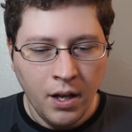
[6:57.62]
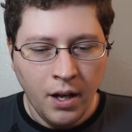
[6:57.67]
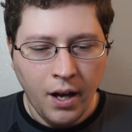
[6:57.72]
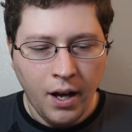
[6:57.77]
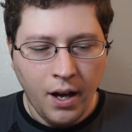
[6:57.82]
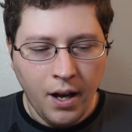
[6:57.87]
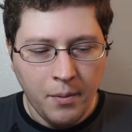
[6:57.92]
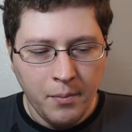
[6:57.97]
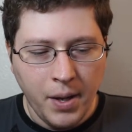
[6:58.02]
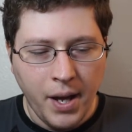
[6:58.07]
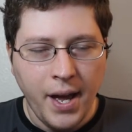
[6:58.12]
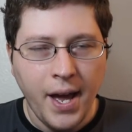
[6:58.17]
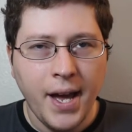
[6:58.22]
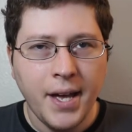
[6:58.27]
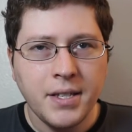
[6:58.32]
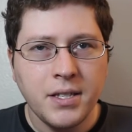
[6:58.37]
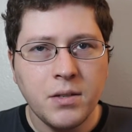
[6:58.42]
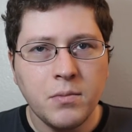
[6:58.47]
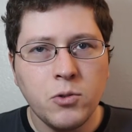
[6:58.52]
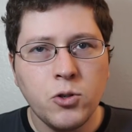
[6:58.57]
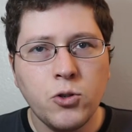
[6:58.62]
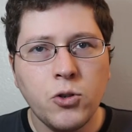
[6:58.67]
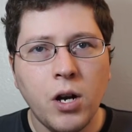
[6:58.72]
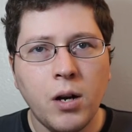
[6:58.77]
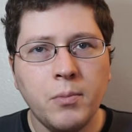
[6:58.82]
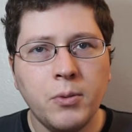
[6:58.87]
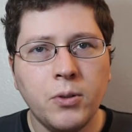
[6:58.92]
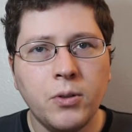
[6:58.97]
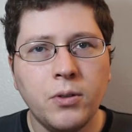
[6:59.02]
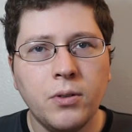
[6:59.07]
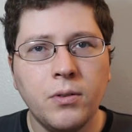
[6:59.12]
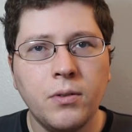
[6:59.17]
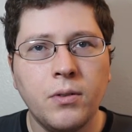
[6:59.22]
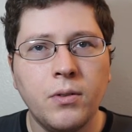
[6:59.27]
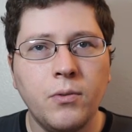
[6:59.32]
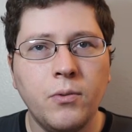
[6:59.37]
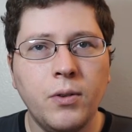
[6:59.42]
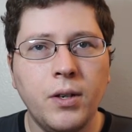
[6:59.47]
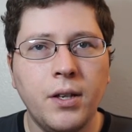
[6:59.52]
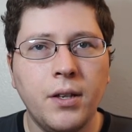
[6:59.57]
um, I had some trouble
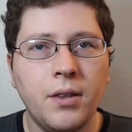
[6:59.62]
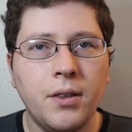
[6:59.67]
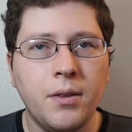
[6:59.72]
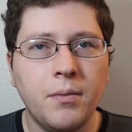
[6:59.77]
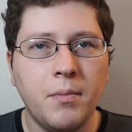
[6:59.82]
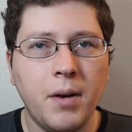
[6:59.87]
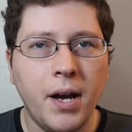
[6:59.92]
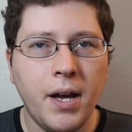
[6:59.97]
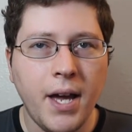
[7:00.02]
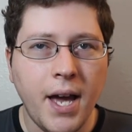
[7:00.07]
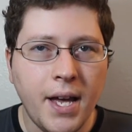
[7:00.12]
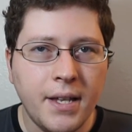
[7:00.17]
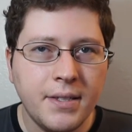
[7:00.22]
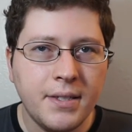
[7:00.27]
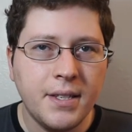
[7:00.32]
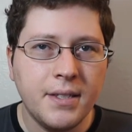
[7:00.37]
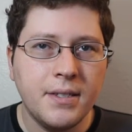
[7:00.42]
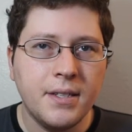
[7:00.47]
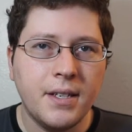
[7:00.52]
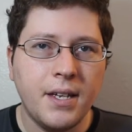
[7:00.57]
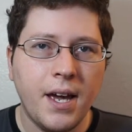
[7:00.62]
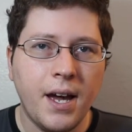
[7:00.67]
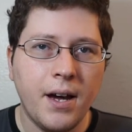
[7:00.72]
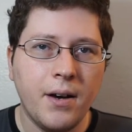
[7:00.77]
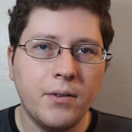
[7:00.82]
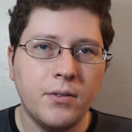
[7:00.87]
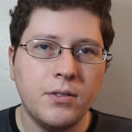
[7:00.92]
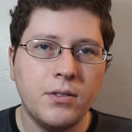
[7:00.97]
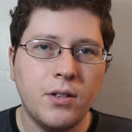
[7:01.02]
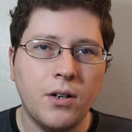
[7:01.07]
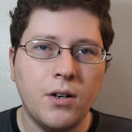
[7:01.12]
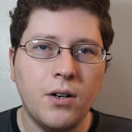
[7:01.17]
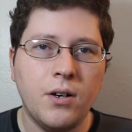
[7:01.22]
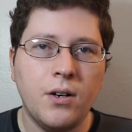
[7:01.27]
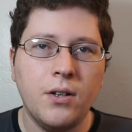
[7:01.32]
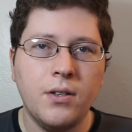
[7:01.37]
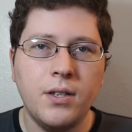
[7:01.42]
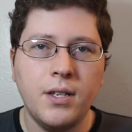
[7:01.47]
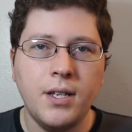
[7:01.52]
with my AdSense account on